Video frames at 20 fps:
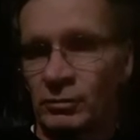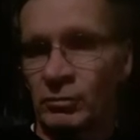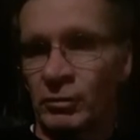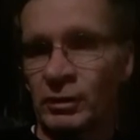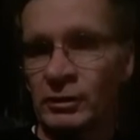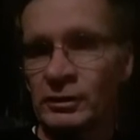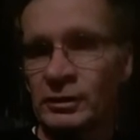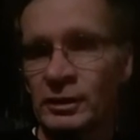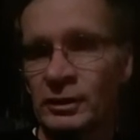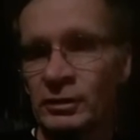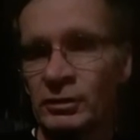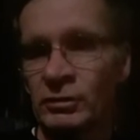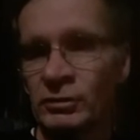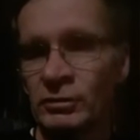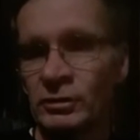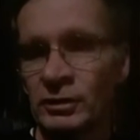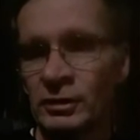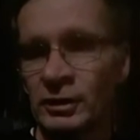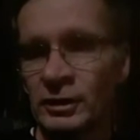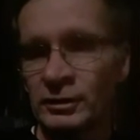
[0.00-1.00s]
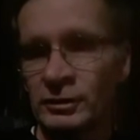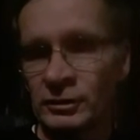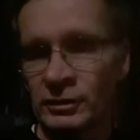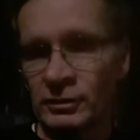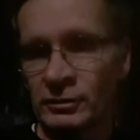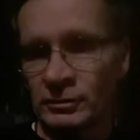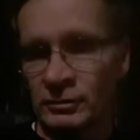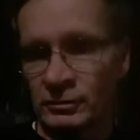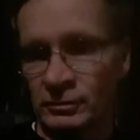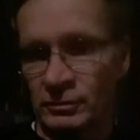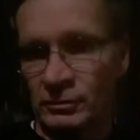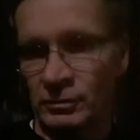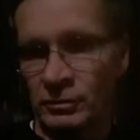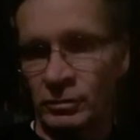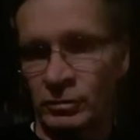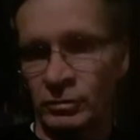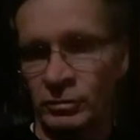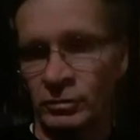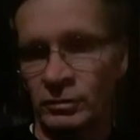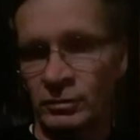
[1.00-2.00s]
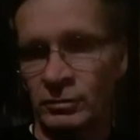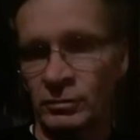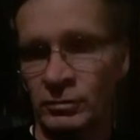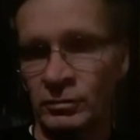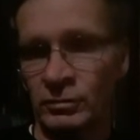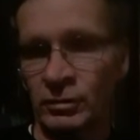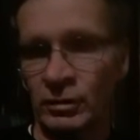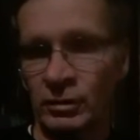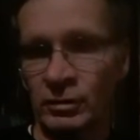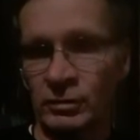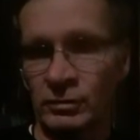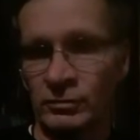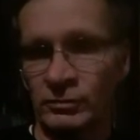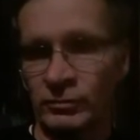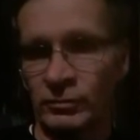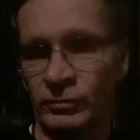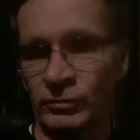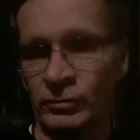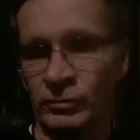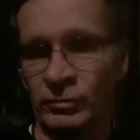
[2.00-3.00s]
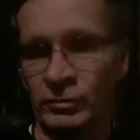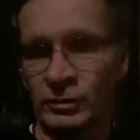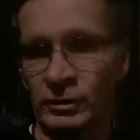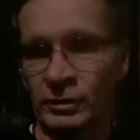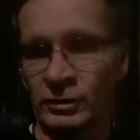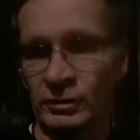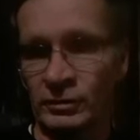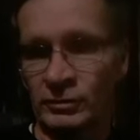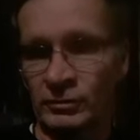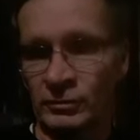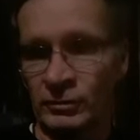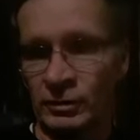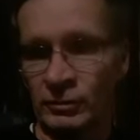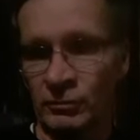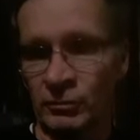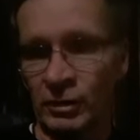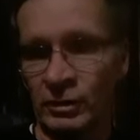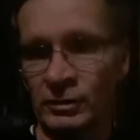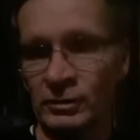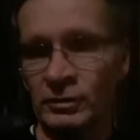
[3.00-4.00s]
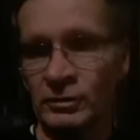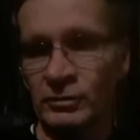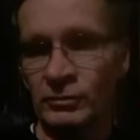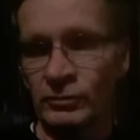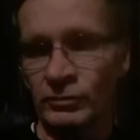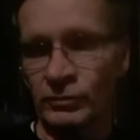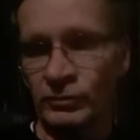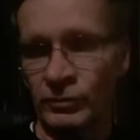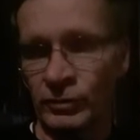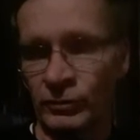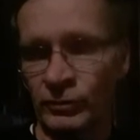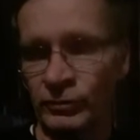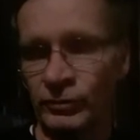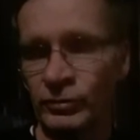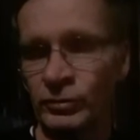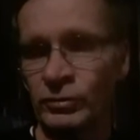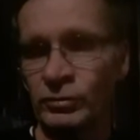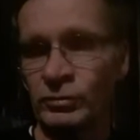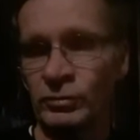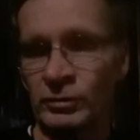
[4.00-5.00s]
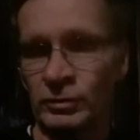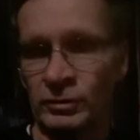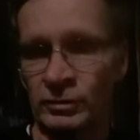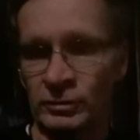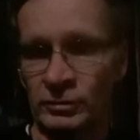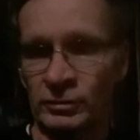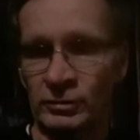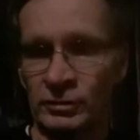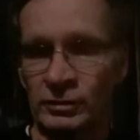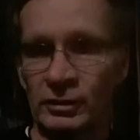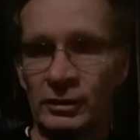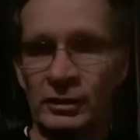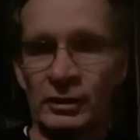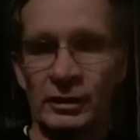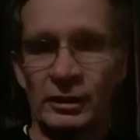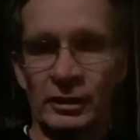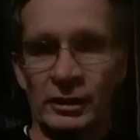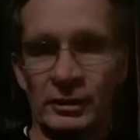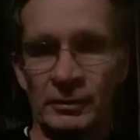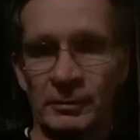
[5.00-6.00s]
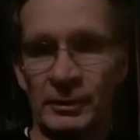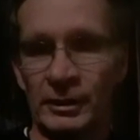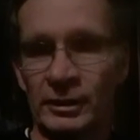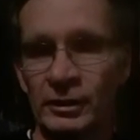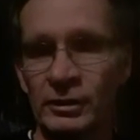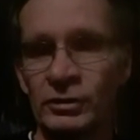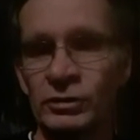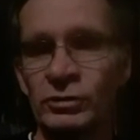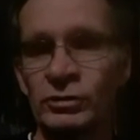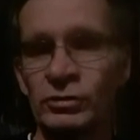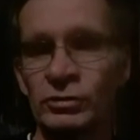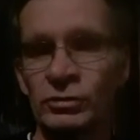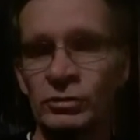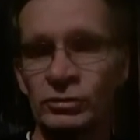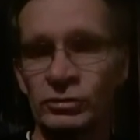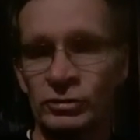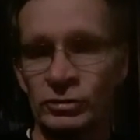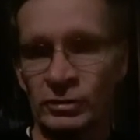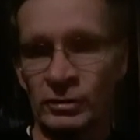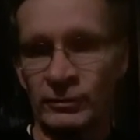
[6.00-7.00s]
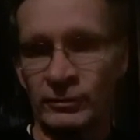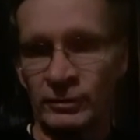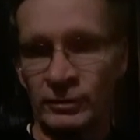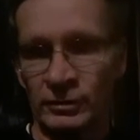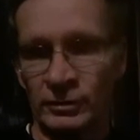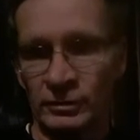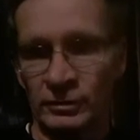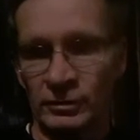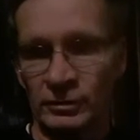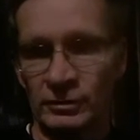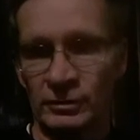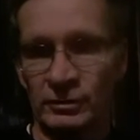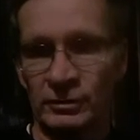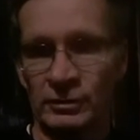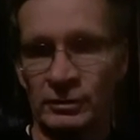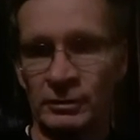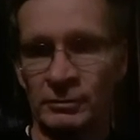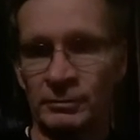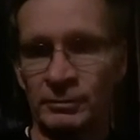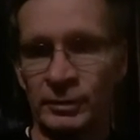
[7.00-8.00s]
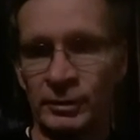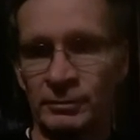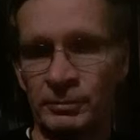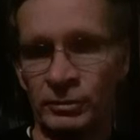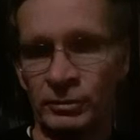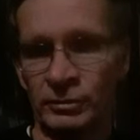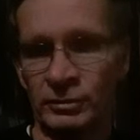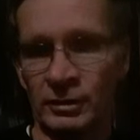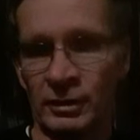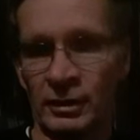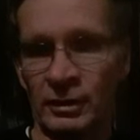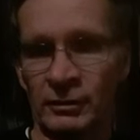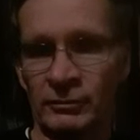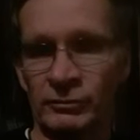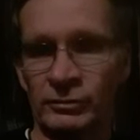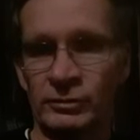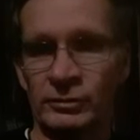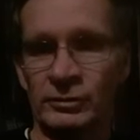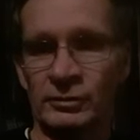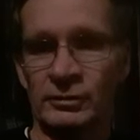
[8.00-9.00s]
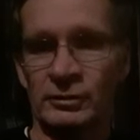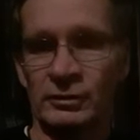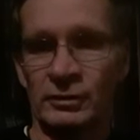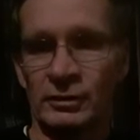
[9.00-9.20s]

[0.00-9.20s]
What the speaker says: One can learn a lesson. Listen to God, for a few words can make a huge difference in people's lives.